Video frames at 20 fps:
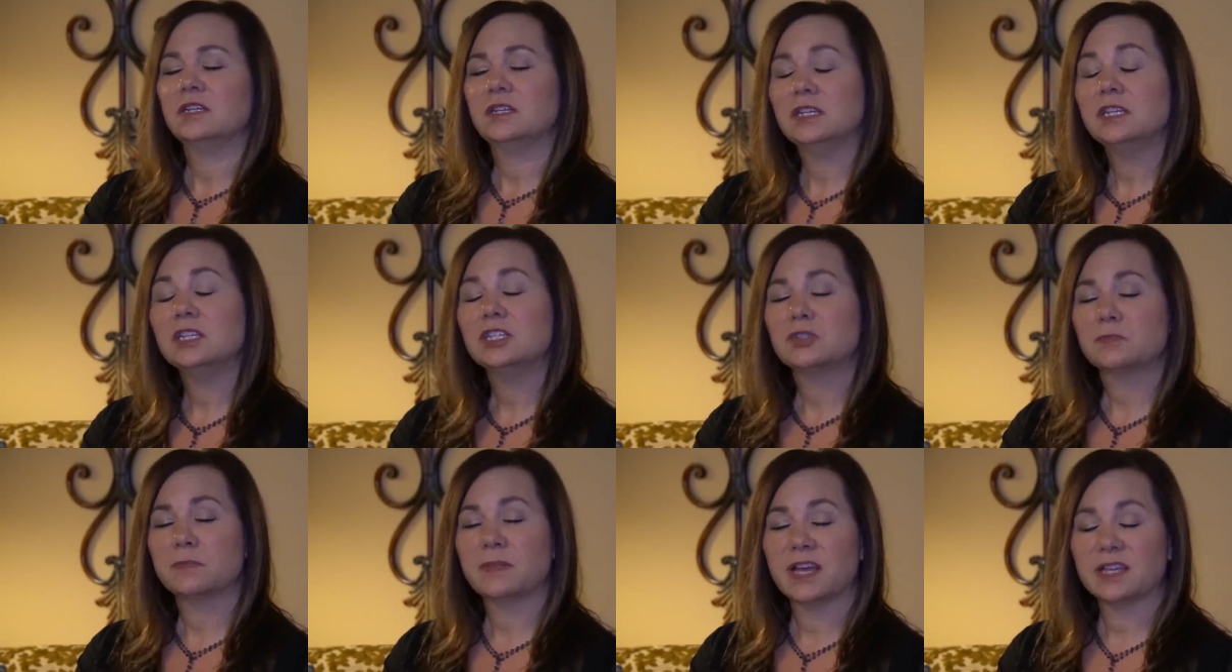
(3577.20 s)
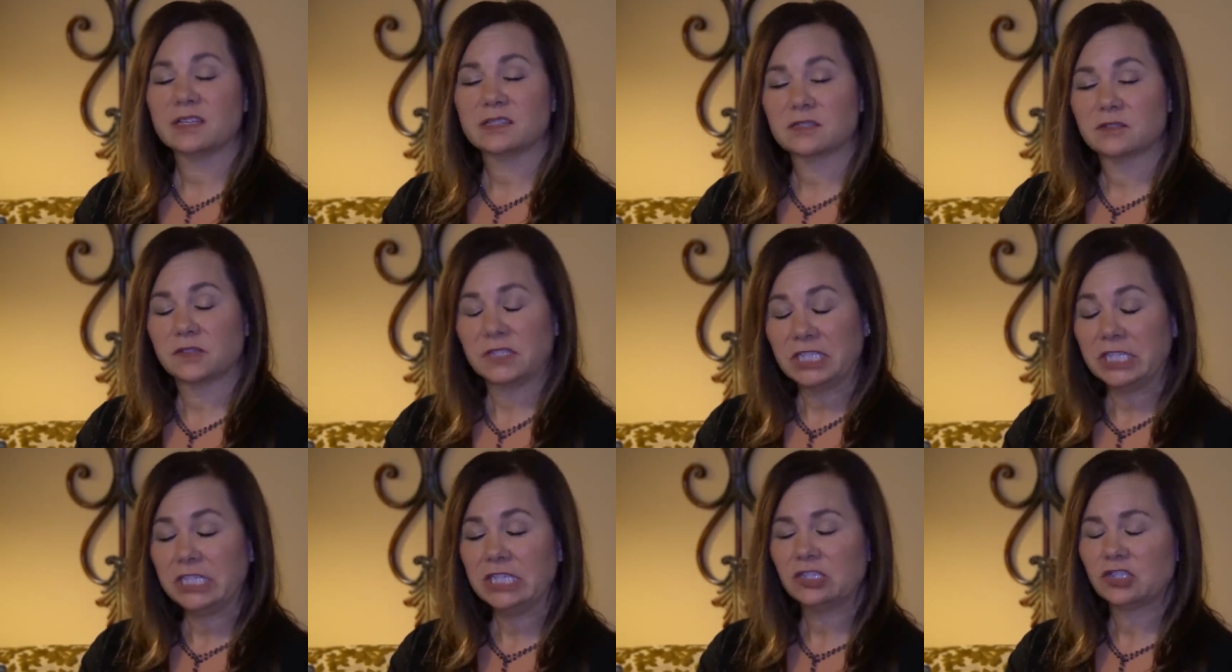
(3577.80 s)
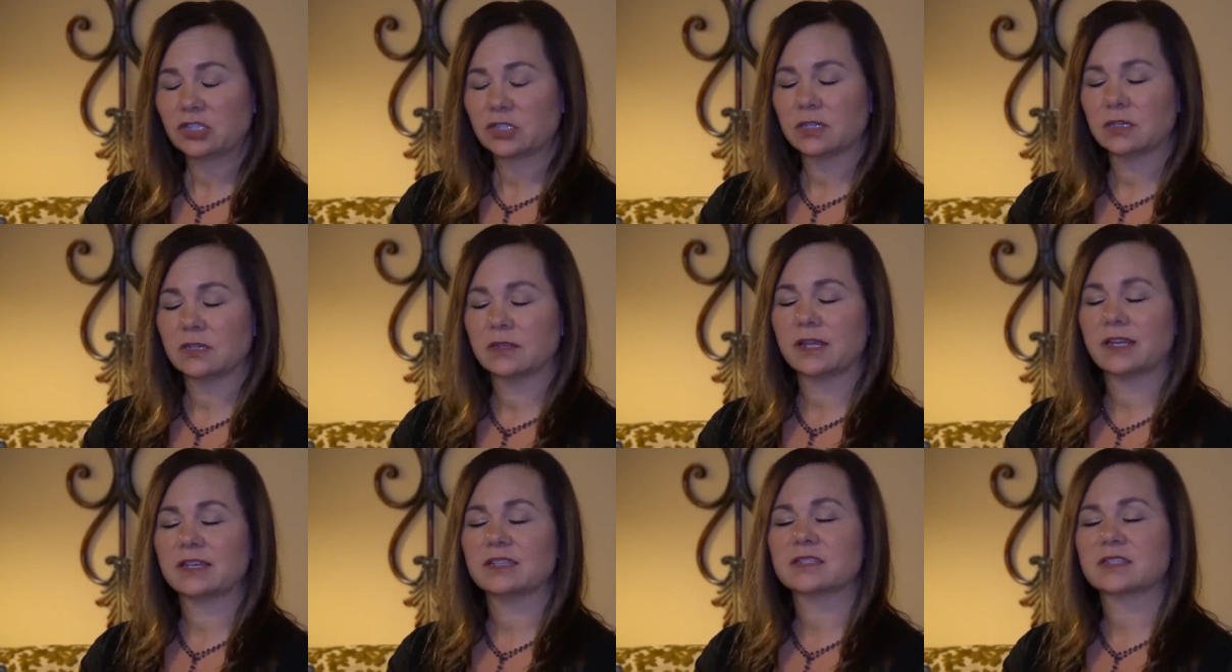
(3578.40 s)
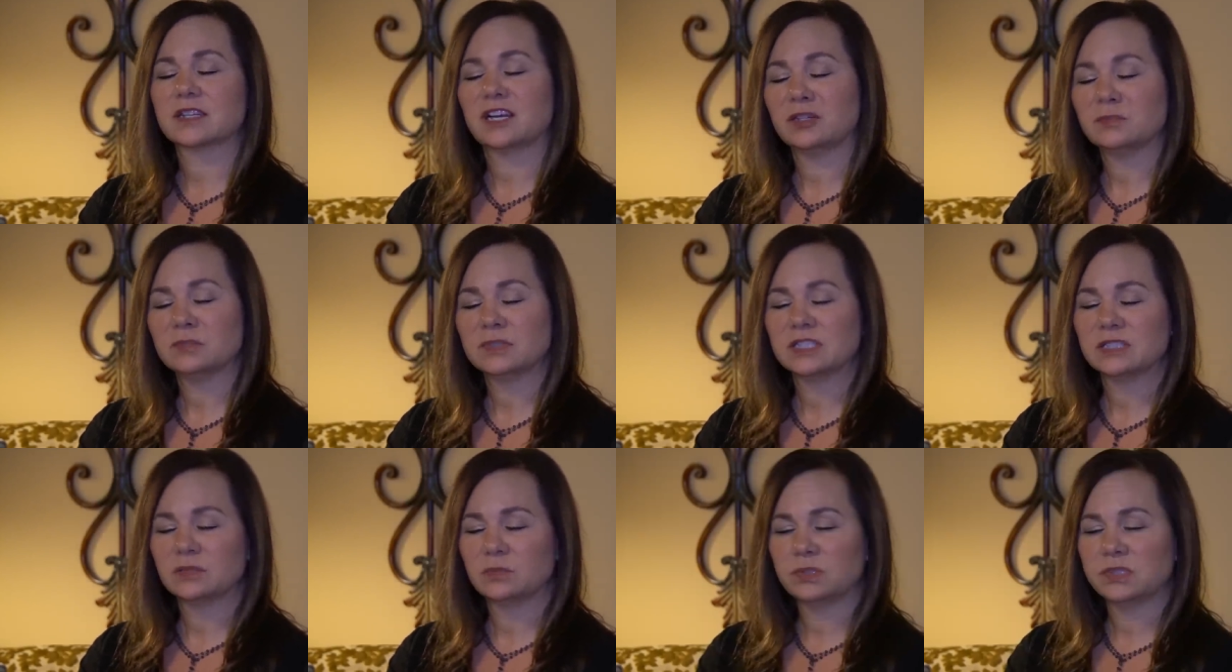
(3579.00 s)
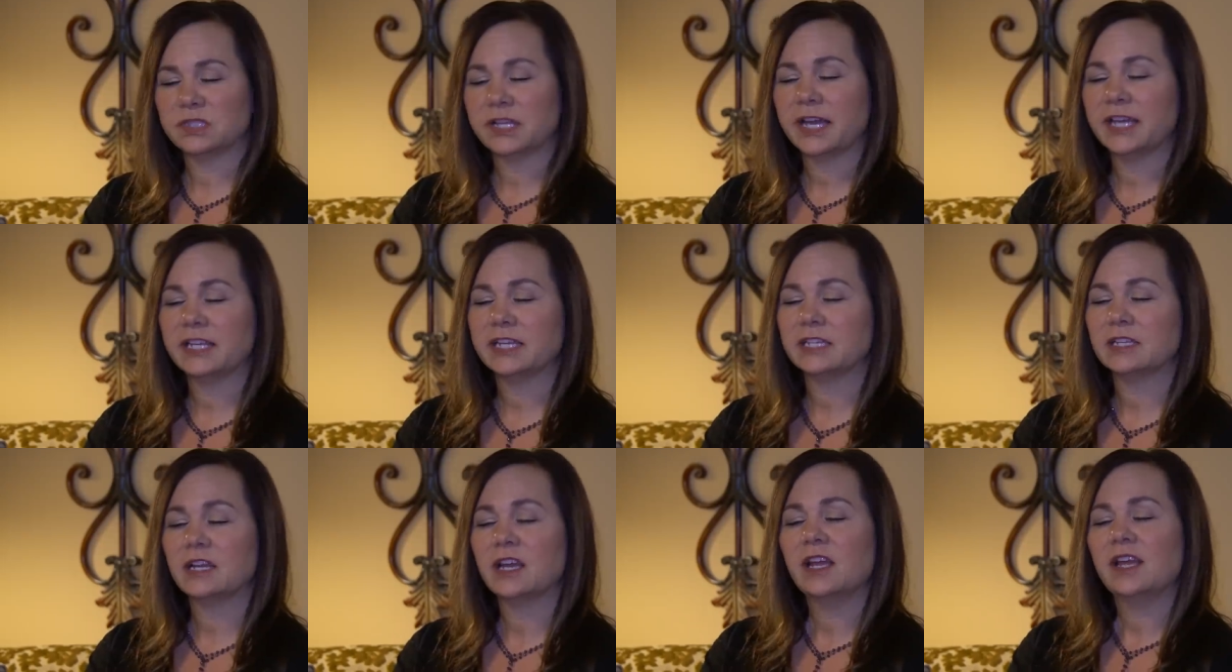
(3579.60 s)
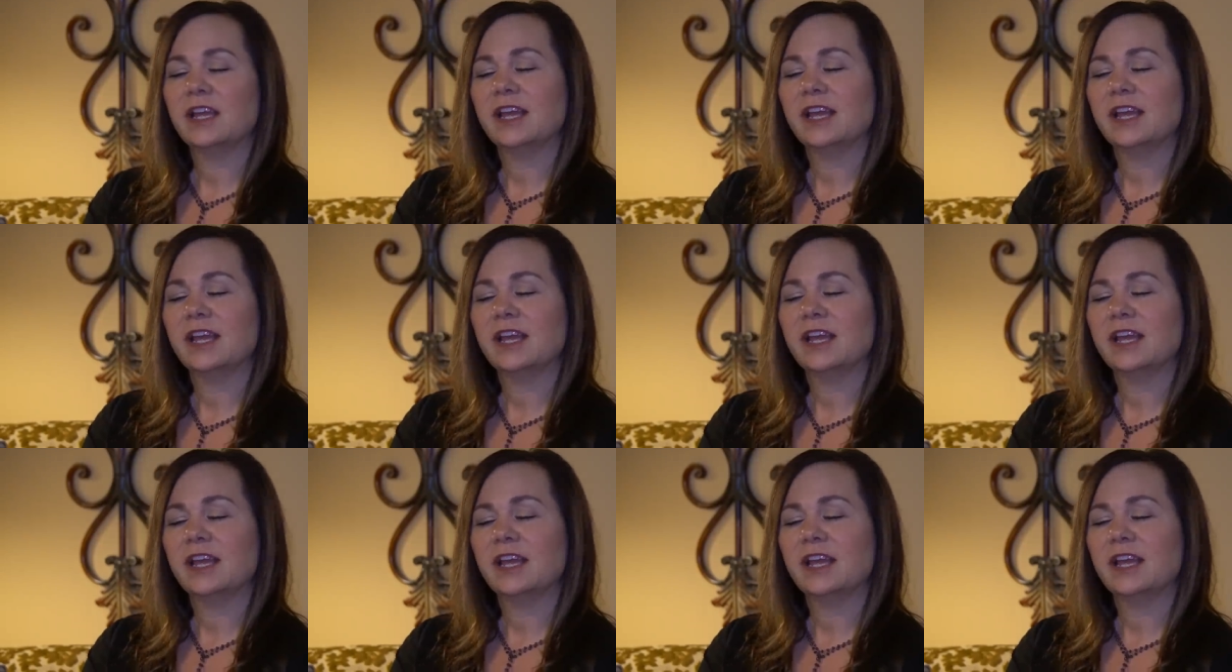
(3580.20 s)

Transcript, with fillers: each master teacher that has come to the planet